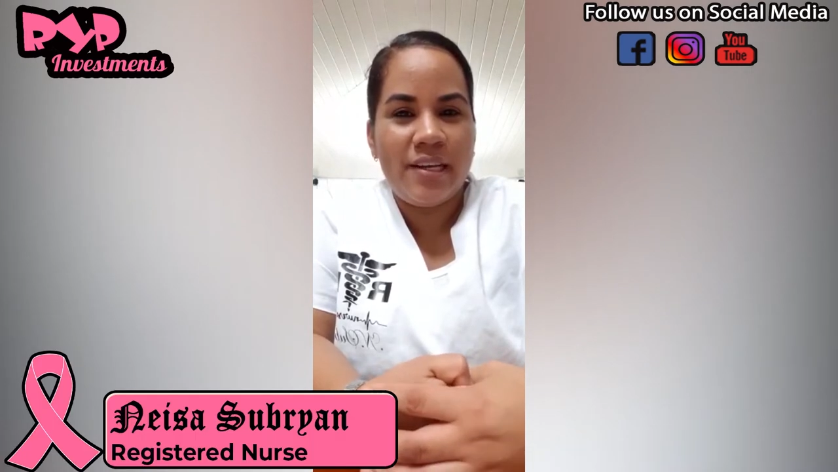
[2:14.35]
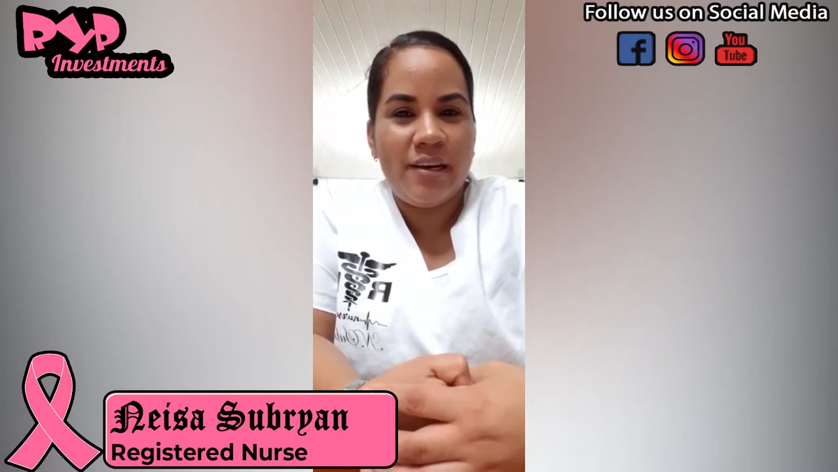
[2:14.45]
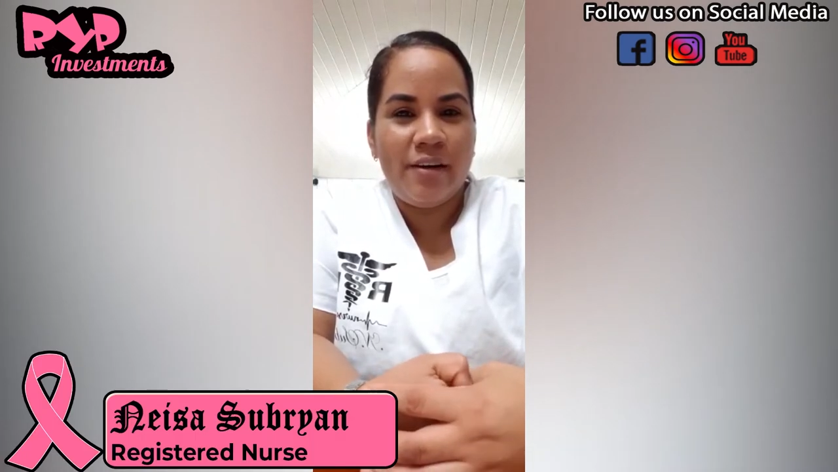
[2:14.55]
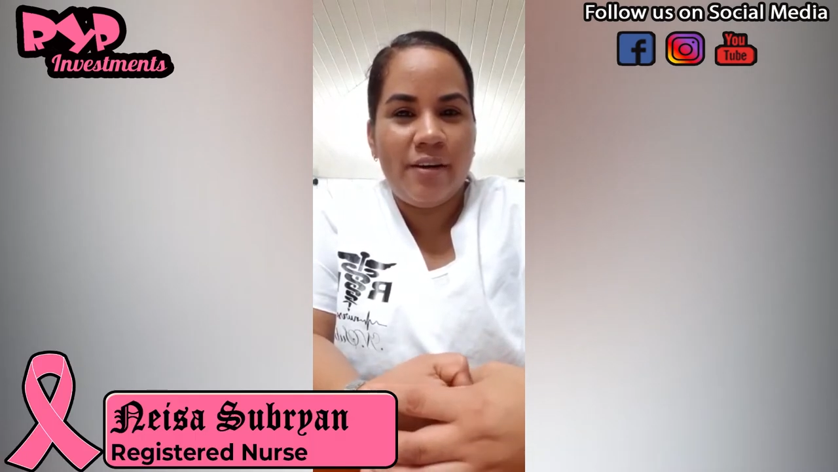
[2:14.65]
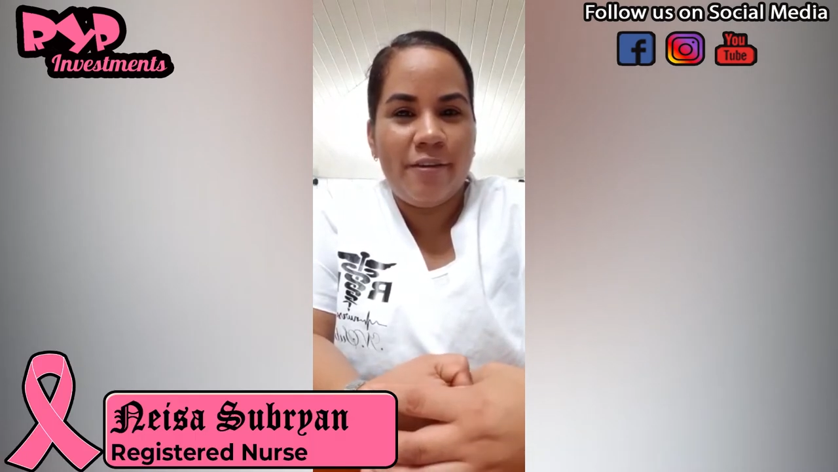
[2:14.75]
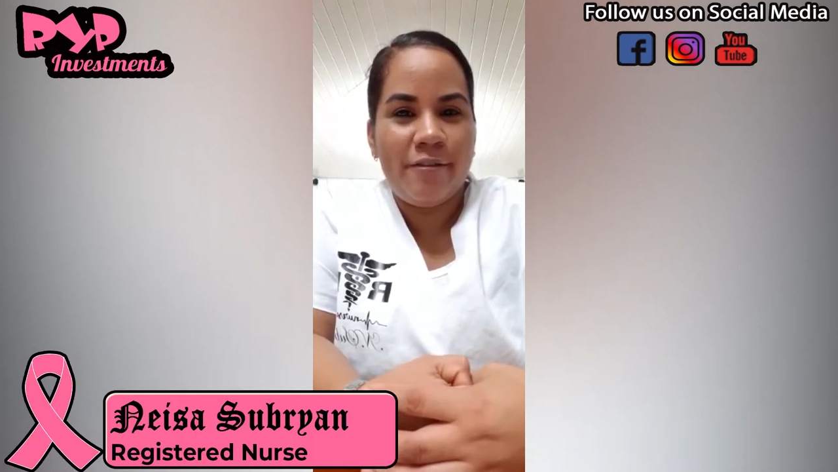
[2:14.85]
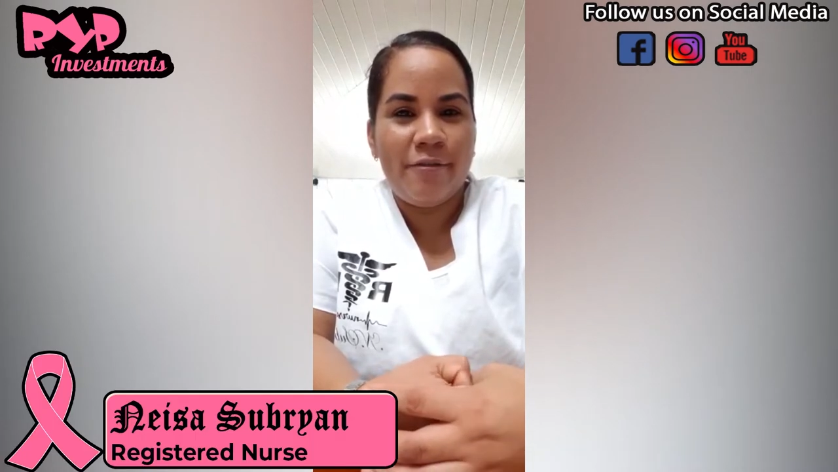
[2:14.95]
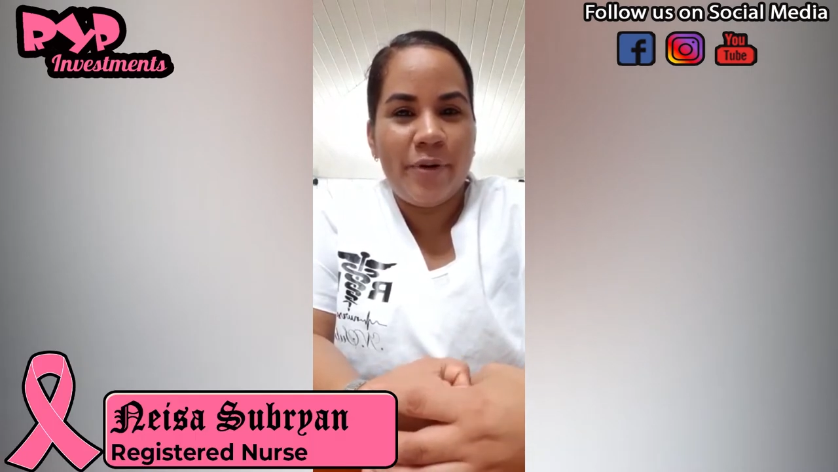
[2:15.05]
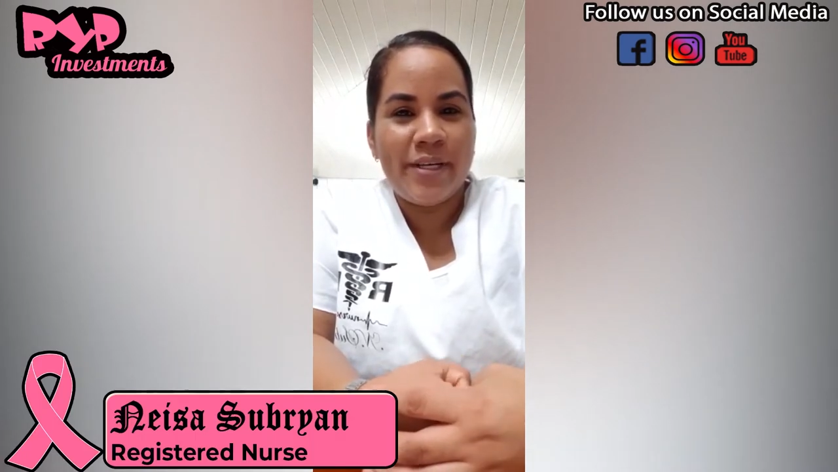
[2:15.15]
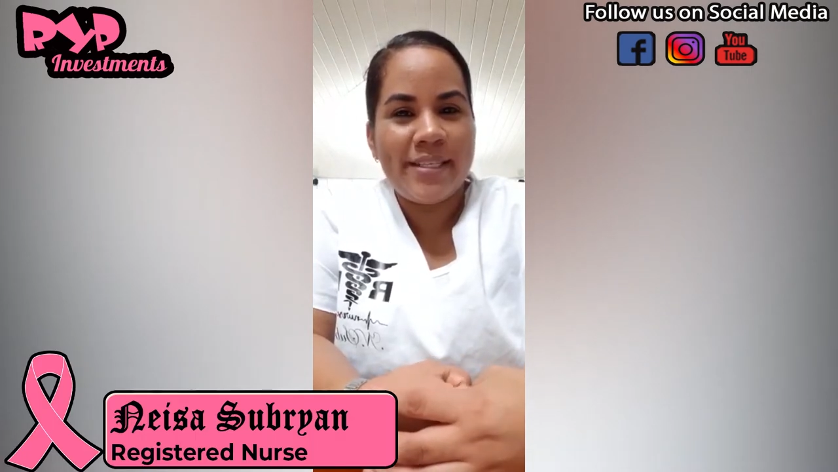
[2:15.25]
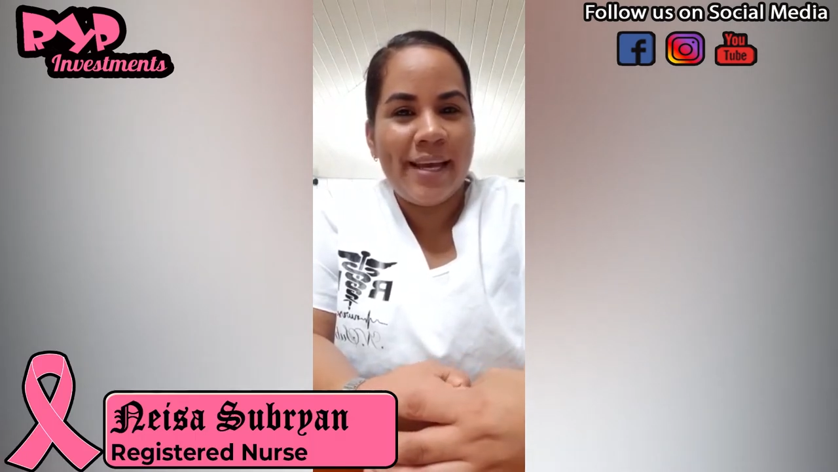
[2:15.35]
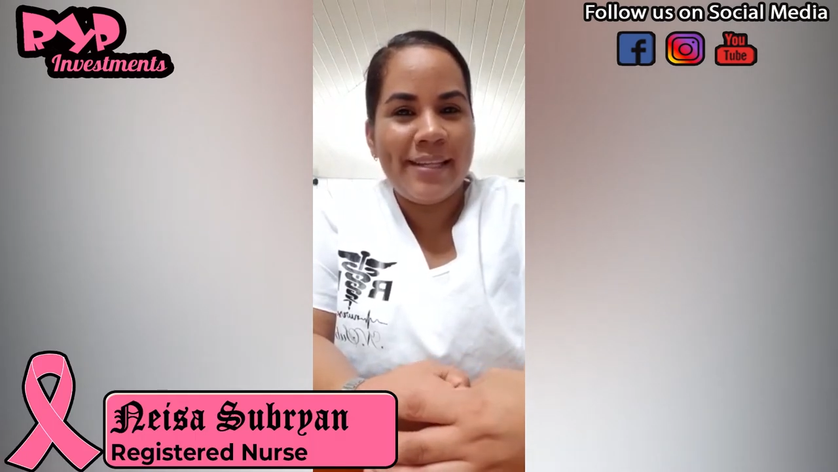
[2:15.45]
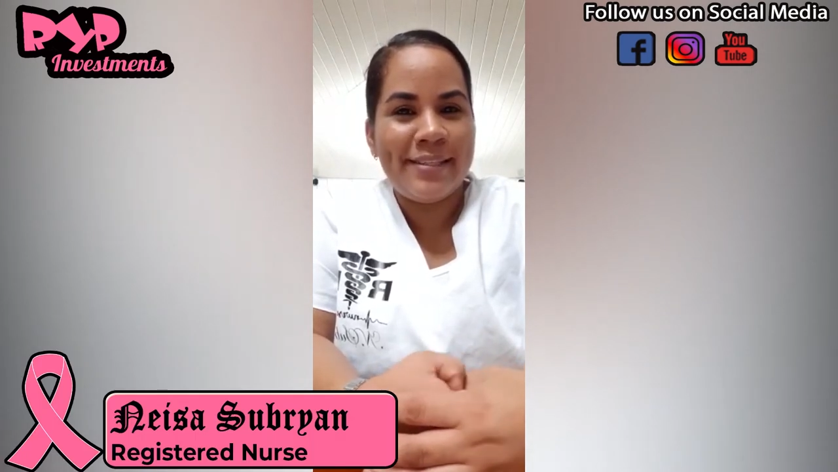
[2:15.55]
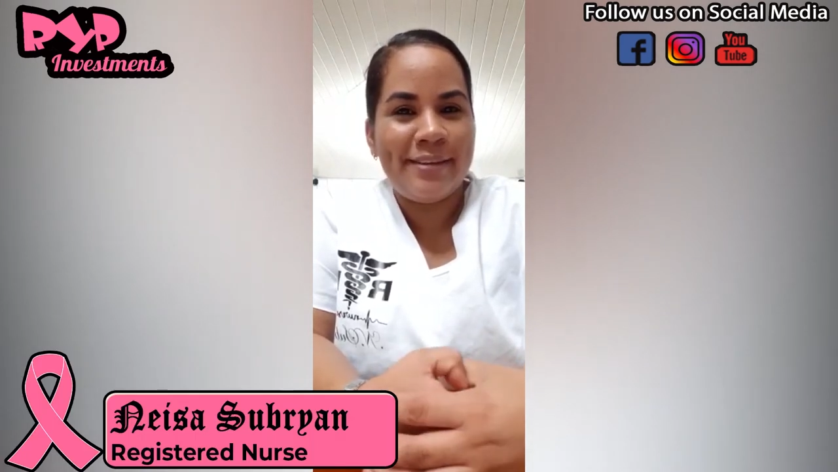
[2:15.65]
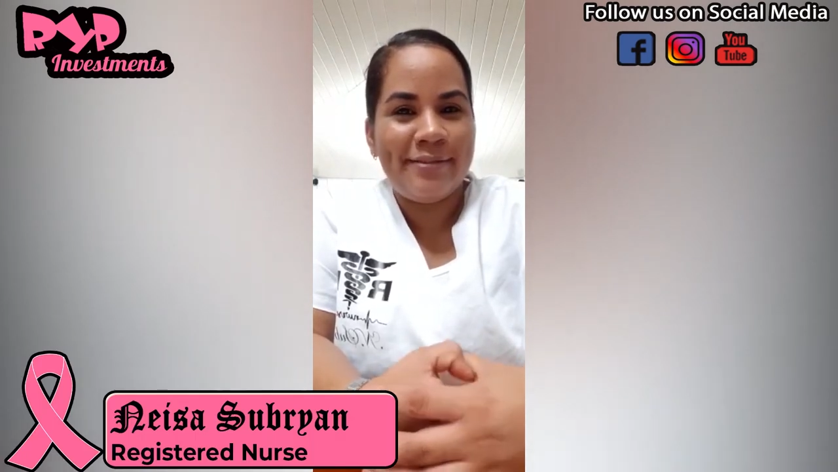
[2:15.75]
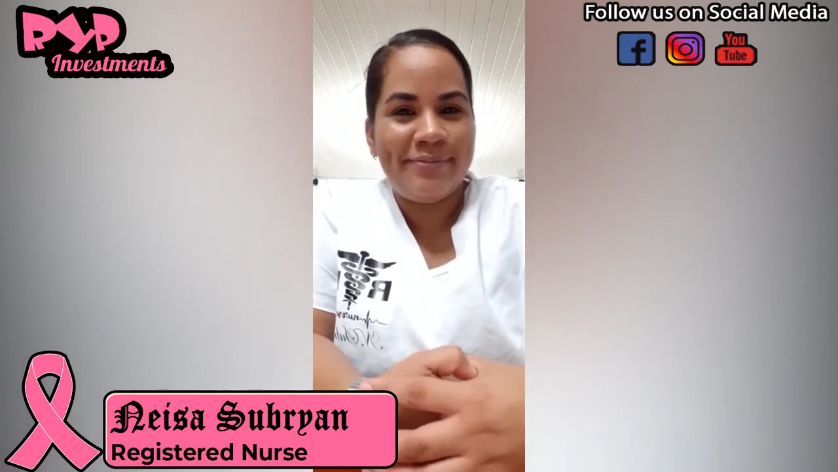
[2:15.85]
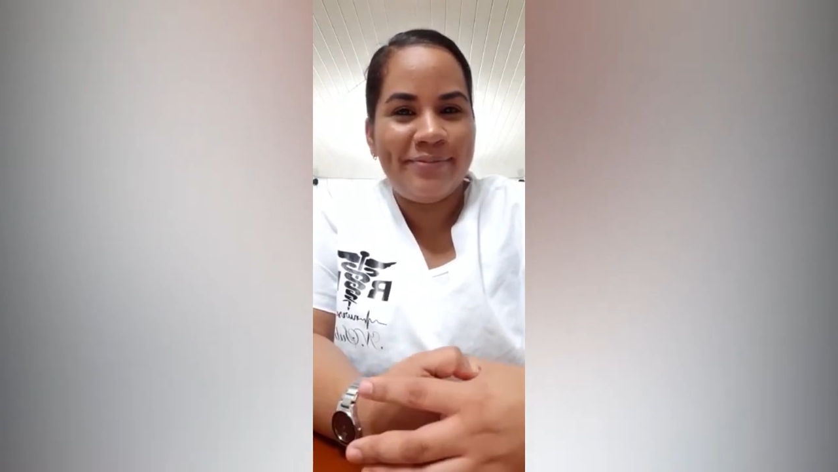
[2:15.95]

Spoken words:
of breast cancer